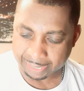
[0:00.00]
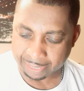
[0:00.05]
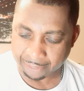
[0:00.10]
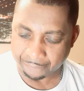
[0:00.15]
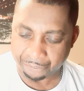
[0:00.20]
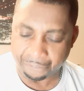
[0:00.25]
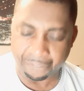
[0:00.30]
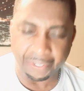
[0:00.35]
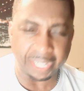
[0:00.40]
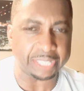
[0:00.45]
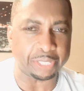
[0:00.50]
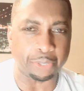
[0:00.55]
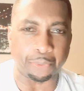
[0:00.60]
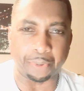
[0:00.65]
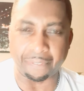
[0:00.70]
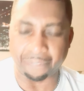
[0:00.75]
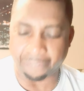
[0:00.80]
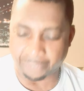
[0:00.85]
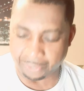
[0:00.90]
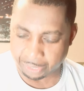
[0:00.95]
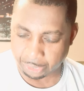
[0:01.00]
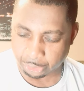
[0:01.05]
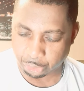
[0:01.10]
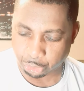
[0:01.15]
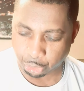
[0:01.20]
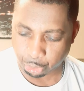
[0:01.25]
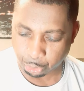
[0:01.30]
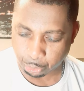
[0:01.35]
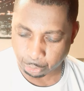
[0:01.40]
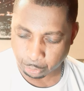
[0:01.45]
The victory for the
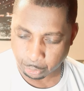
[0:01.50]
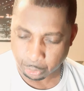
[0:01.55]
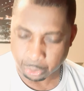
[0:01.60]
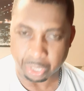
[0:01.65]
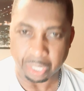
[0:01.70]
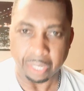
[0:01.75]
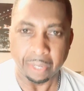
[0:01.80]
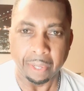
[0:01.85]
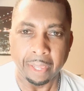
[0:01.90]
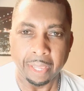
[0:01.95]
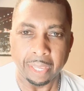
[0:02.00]
Jews.